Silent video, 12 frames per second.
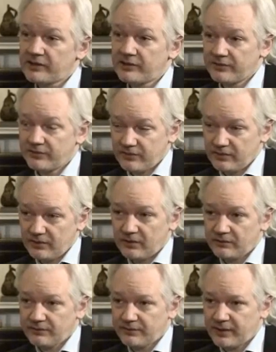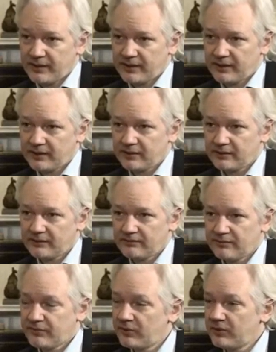In the batch of
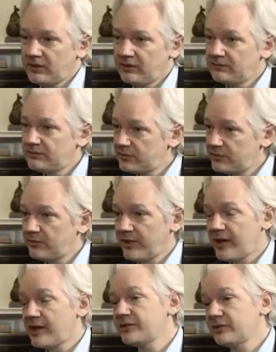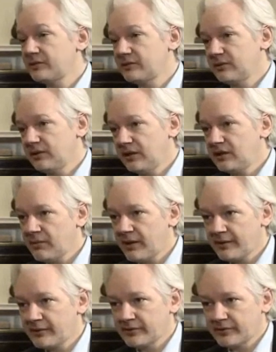32,000
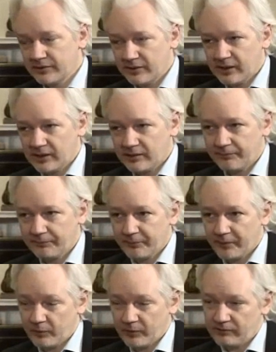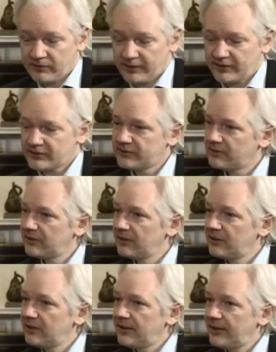emails we released
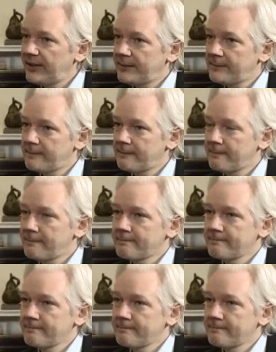a